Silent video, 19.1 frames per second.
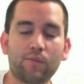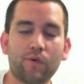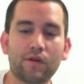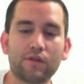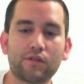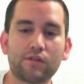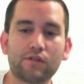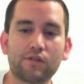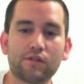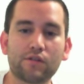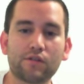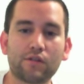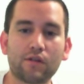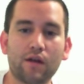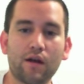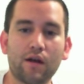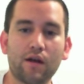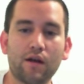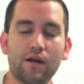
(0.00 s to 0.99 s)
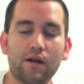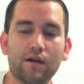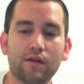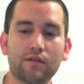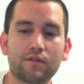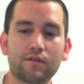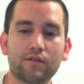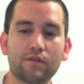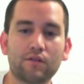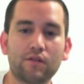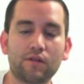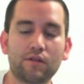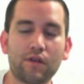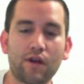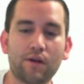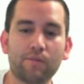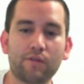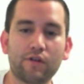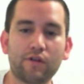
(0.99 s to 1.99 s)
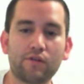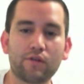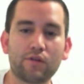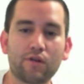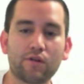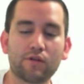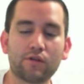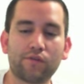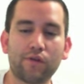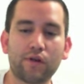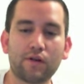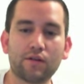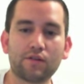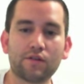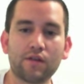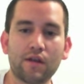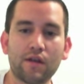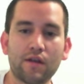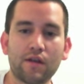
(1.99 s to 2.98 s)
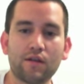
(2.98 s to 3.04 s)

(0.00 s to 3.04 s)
once you determine who goes first,